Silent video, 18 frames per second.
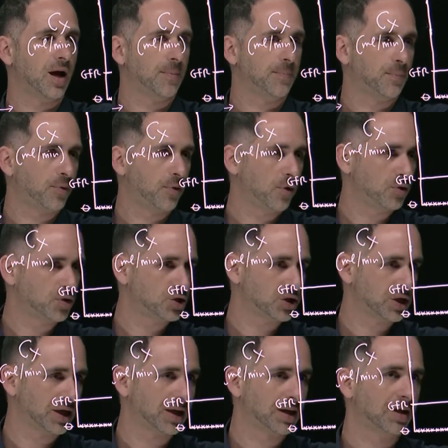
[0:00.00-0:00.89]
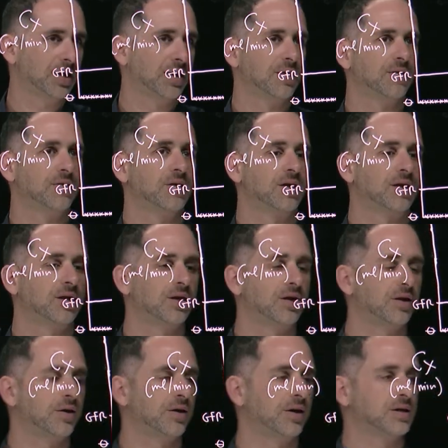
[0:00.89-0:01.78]
approaching the
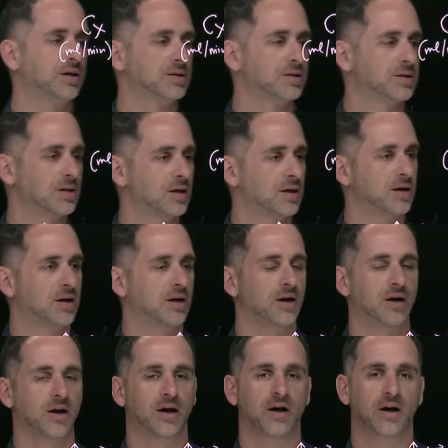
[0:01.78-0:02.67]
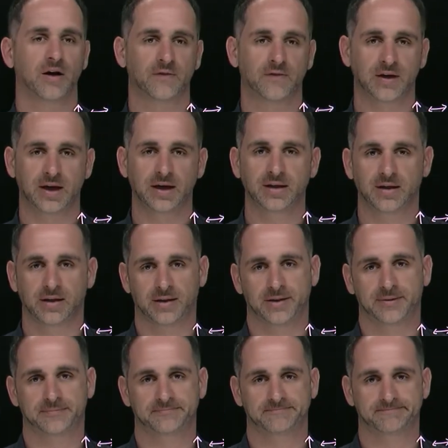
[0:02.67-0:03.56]
clearance of
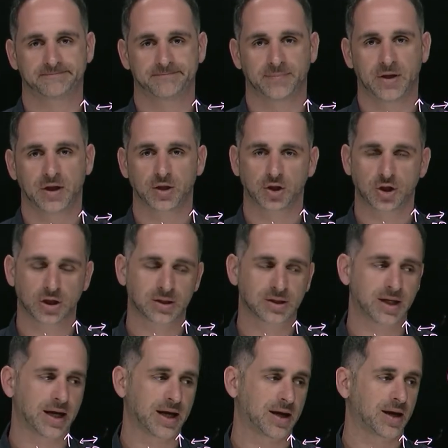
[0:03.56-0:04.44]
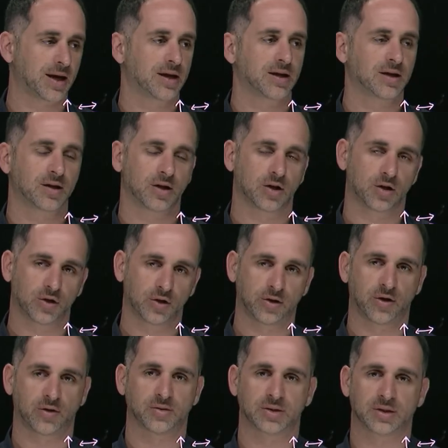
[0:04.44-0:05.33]
inulin, just like
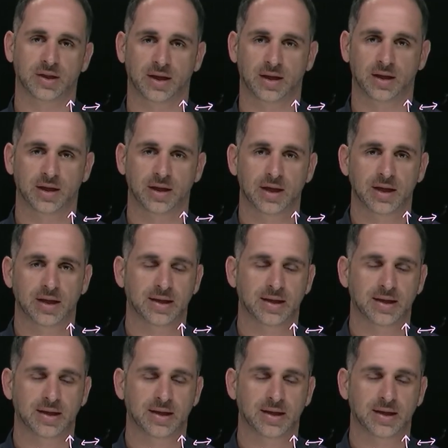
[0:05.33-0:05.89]
glucose did.